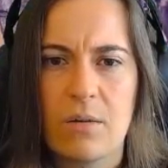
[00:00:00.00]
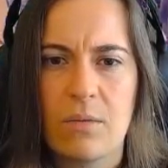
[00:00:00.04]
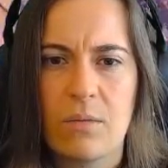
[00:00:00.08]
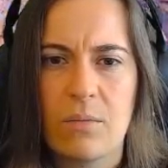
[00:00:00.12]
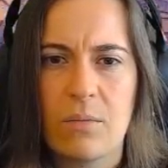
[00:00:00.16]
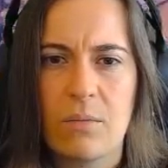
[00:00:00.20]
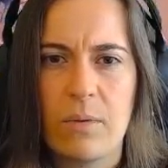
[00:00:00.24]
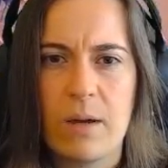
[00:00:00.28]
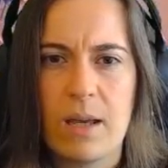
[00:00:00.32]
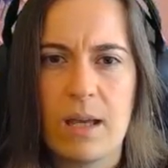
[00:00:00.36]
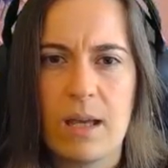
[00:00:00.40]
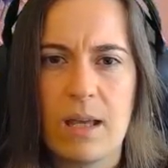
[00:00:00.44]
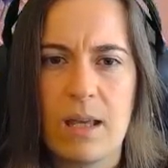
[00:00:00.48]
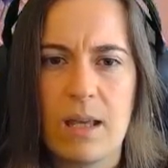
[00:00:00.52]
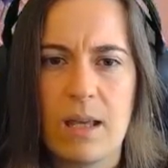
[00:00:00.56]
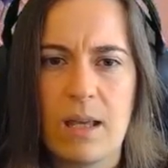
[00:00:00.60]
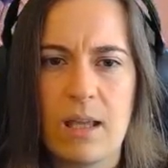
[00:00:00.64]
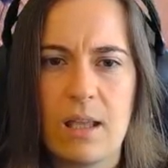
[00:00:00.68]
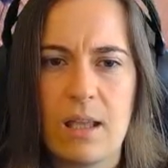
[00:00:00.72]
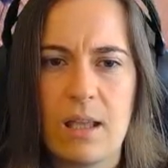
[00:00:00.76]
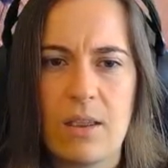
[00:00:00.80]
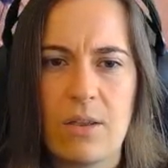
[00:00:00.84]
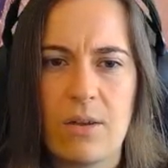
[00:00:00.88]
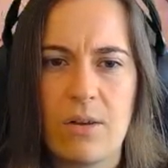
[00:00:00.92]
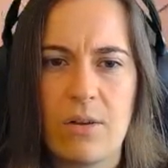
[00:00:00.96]

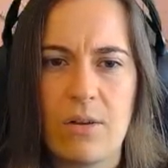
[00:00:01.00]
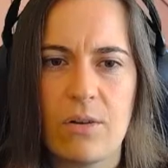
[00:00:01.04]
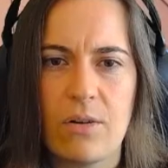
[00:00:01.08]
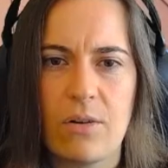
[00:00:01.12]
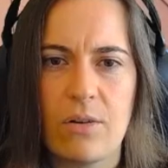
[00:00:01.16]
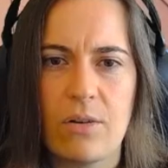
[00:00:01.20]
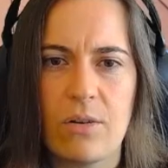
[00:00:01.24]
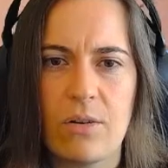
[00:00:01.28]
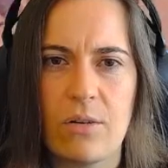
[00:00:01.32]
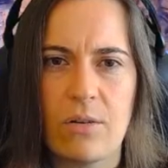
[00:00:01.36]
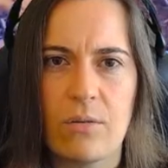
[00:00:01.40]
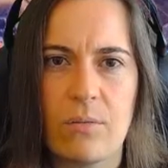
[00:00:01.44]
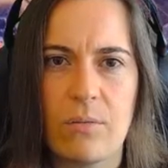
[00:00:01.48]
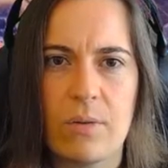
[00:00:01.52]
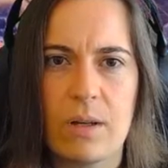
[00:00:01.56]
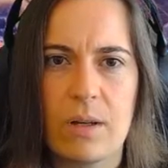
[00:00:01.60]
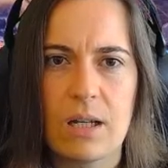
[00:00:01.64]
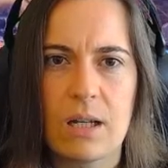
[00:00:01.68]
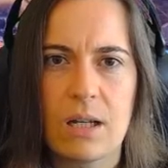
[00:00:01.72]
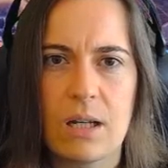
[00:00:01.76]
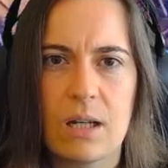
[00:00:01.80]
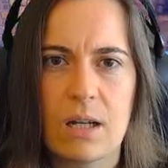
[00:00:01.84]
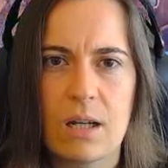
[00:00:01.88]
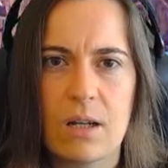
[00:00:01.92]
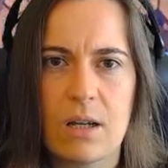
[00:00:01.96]
Where though? Where did
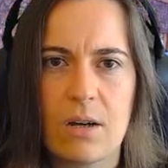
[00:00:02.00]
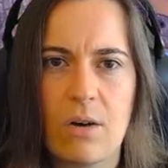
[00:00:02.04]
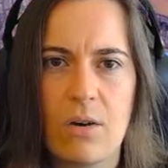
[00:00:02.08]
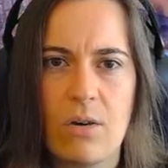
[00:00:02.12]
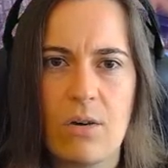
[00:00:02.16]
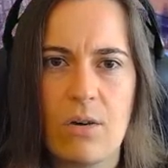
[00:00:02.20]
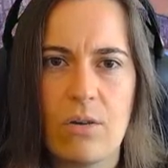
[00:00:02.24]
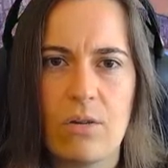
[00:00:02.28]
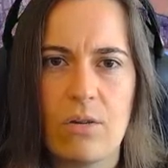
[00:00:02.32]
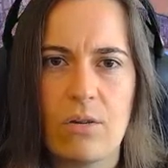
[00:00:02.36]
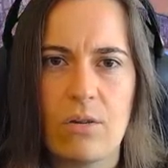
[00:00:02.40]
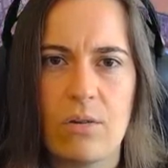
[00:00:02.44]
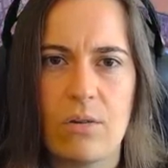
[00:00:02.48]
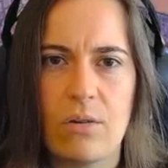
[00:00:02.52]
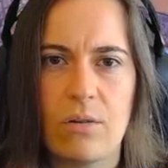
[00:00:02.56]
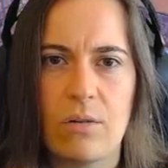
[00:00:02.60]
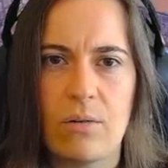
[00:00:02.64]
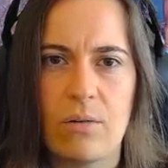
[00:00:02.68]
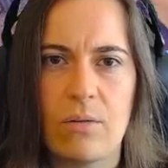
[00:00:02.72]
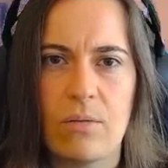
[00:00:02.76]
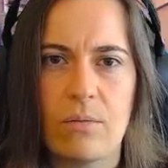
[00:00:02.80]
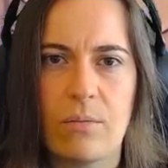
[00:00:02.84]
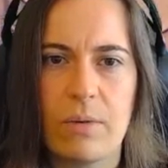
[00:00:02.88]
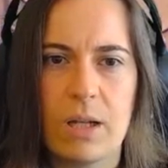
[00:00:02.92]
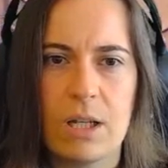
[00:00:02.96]
it go?
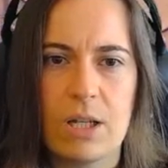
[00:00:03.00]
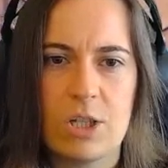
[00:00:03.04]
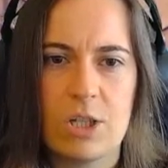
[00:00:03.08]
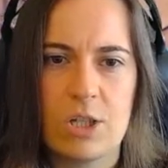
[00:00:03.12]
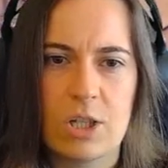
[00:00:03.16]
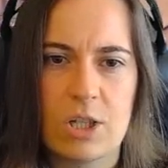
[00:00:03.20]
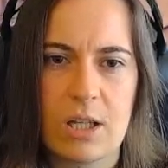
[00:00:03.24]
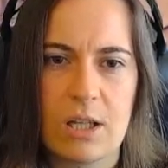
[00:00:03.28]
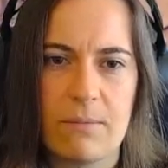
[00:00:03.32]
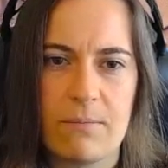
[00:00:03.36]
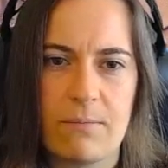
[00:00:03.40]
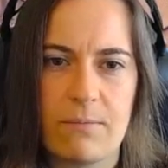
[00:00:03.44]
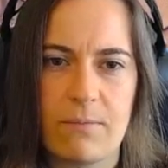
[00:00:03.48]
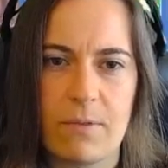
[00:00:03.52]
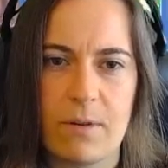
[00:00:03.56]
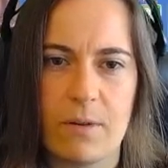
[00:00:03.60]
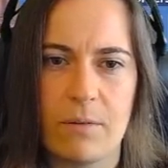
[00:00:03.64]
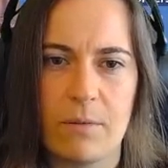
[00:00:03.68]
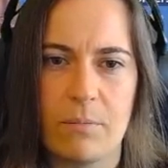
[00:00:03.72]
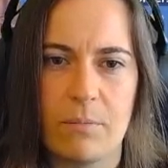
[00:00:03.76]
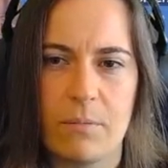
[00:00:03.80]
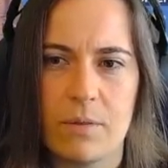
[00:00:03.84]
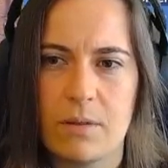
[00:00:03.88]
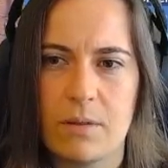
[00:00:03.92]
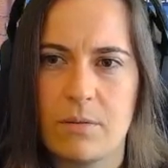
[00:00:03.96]
Where did you come
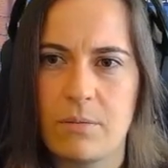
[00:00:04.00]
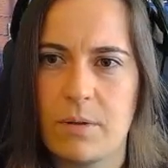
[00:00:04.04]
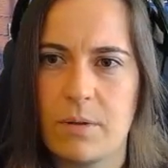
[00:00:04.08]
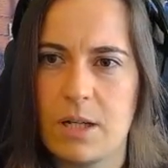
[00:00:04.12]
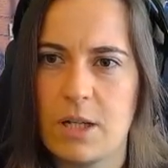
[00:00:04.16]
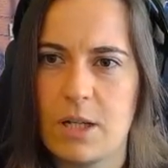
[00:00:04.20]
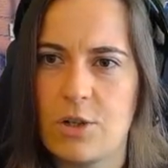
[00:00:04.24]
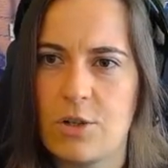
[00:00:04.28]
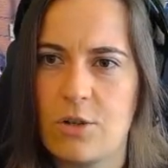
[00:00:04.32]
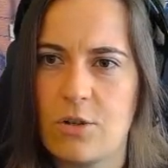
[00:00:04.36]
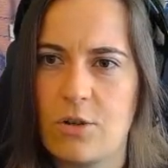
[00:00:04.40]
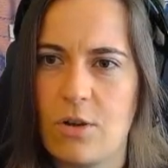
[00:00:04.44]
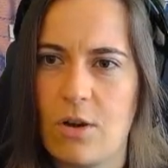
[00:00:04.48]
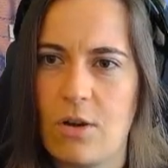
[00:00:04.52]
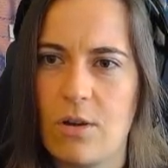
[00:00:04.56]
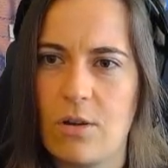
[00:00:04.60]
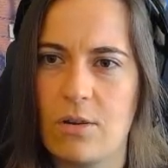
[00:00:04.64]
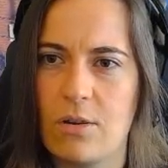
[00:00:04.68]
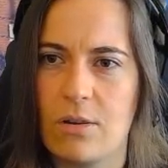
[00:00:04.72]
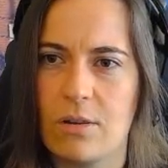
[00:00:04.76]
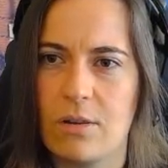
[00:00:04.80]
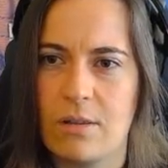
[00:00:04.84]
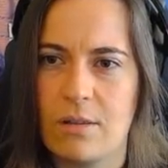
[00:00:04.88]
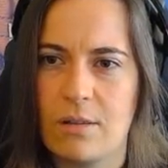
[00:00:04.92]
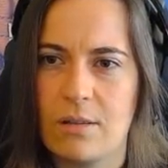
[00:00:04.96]
from? Where did you
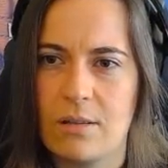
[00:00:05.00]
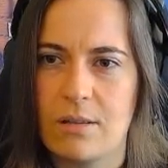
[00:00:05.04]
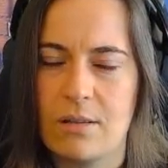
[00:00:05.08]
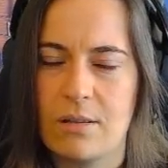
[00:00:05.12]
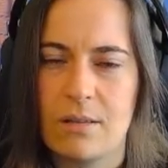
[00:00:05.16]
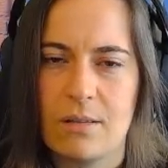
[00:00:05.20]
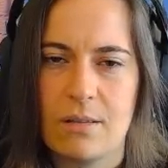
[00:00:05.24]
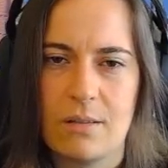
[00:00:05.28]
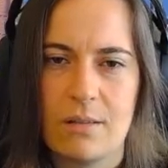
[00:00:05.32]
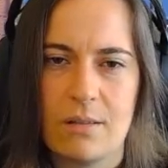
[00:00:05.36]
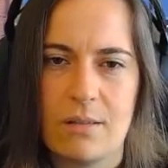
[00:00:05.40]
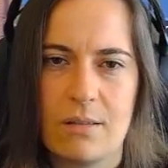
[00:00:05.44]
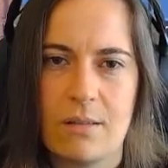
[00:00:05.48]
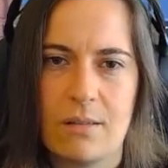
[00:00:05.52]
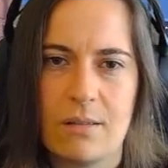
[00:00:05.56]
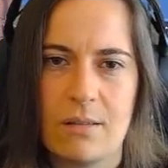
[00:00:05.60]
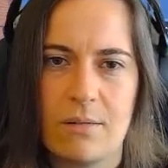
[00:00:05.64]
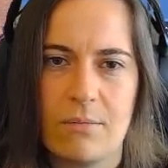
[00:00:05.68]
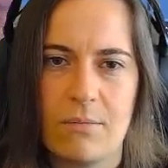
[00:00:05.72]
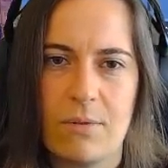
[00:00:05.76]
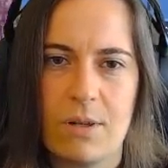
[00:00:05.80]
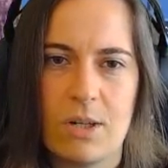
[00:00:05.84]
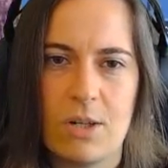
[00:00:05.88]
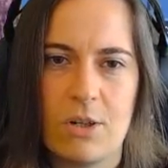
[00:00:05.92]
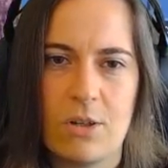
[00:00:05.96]
go?
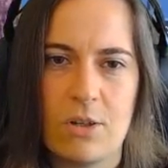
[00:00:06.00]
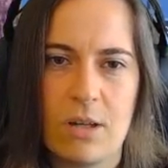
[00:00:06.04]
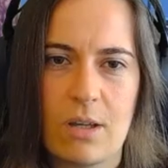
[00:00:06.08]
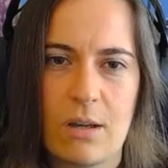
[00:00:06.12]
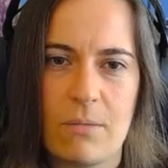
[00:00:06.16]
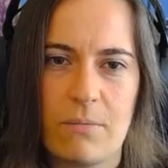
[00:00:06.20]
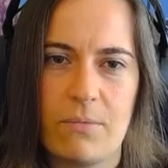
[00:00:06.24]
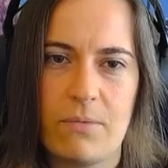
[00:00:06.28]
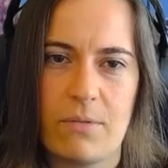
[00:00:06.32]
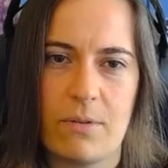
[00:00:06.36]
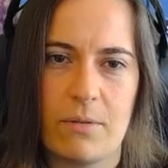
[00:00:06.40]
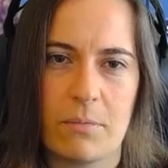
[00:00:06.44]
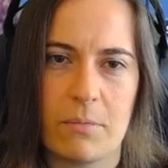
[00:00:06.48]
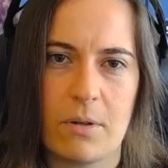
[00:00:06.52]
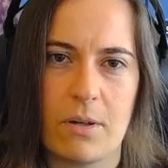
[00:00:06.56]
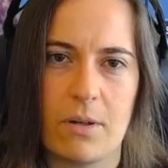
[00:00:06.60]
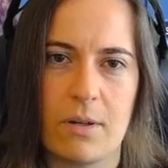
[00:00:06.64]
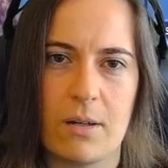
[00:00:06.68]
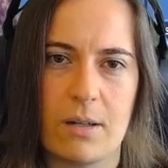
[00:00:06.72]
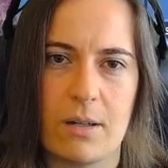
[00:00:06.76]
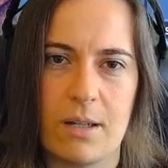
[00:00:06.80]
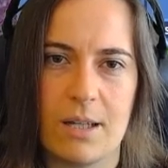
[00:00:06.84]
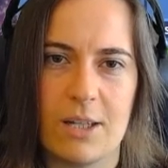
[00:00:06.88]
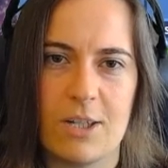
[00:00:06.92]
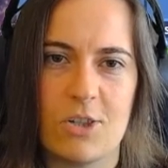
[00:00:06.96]
Where did you come from,
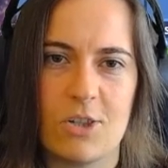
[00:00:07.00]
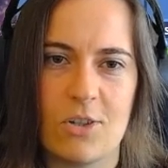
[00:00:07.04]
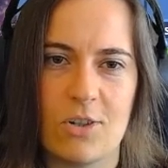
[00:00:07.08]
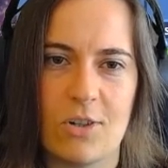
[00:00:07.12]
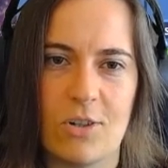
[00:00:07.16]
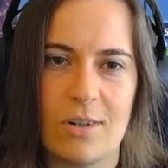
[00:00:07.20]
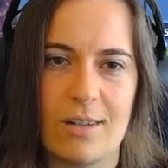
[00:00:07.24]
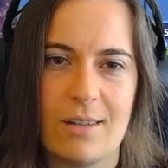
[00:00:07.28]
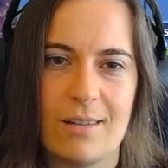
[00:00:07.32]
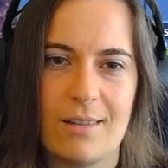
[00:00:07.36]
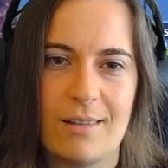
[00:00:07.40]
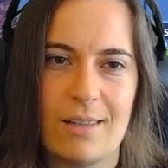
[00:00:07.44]
Cotton Eye Joe?